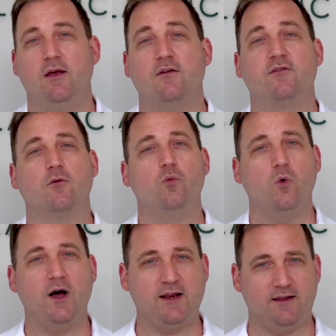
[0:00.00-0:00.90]
So
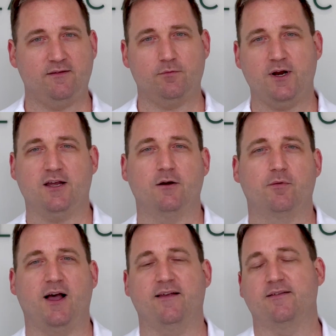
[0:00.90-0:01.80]
what is a
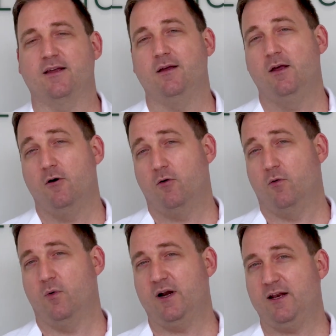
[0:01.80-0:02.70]
brachioplasty? Well,
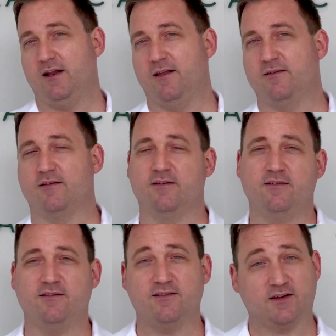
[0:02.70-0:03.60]
what it is
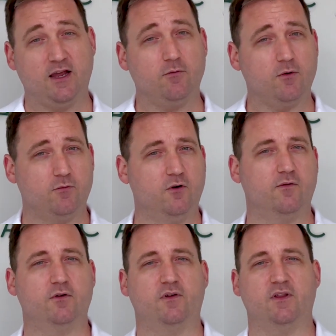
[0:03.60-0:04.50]
it's skin
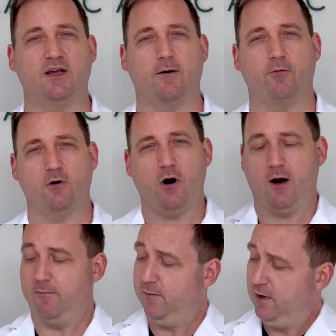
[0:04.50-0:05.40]
removal to the upper
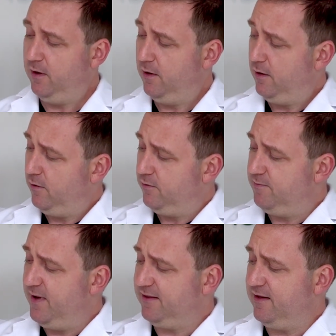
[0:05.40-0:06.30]
arm.
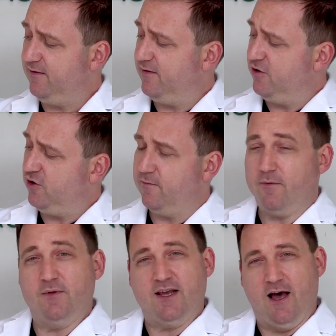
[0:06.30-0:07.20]
Make the incision
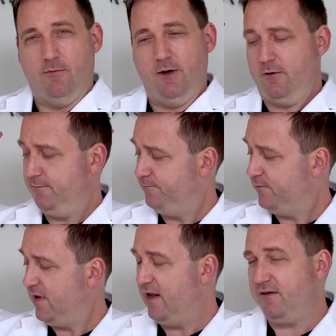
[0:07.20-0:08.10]
from the elbow
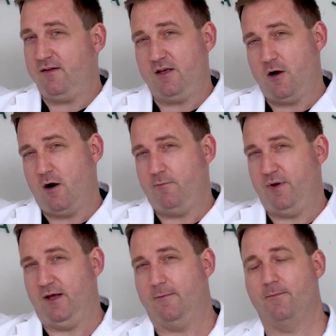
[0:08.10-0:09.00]
into the
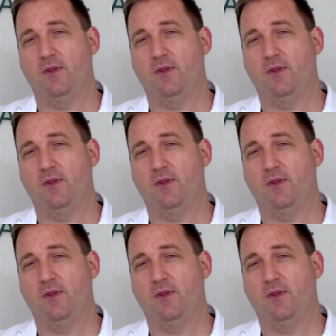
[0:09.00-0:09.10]
armpit